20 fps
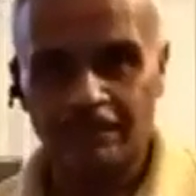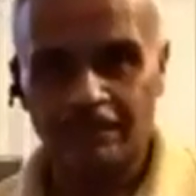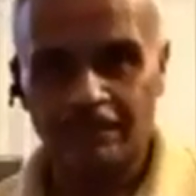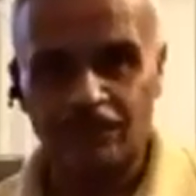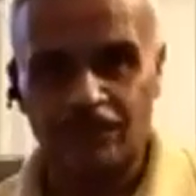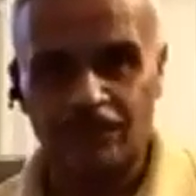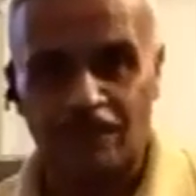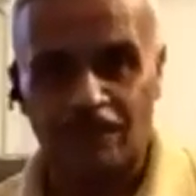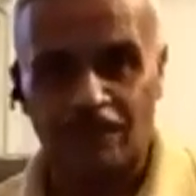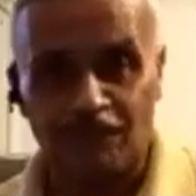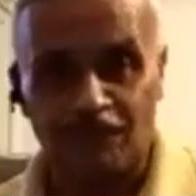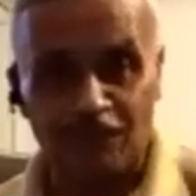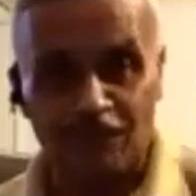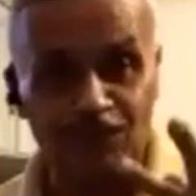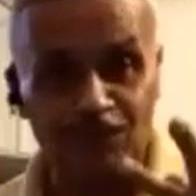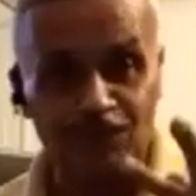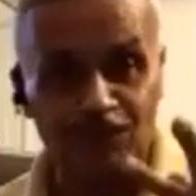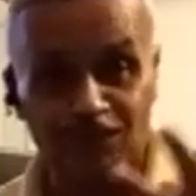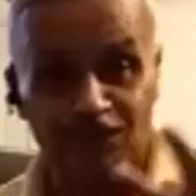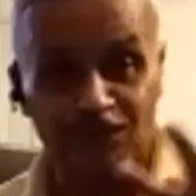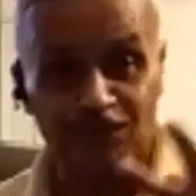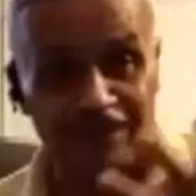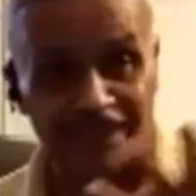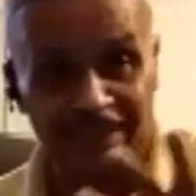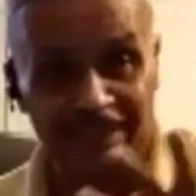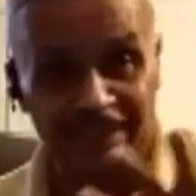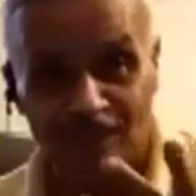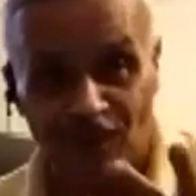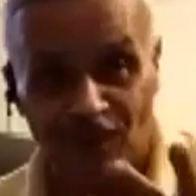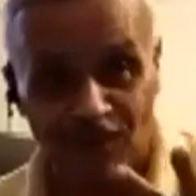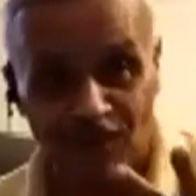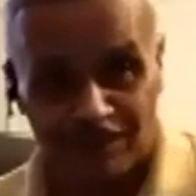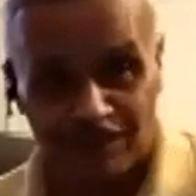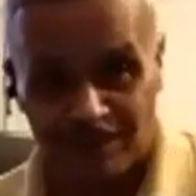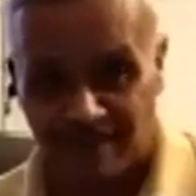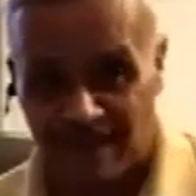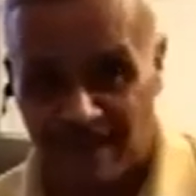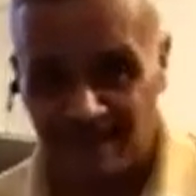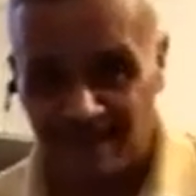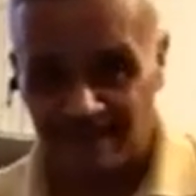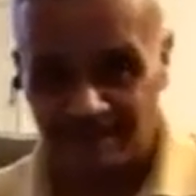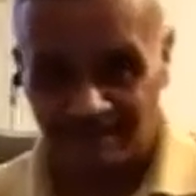So I'm only doing 3 notes, right?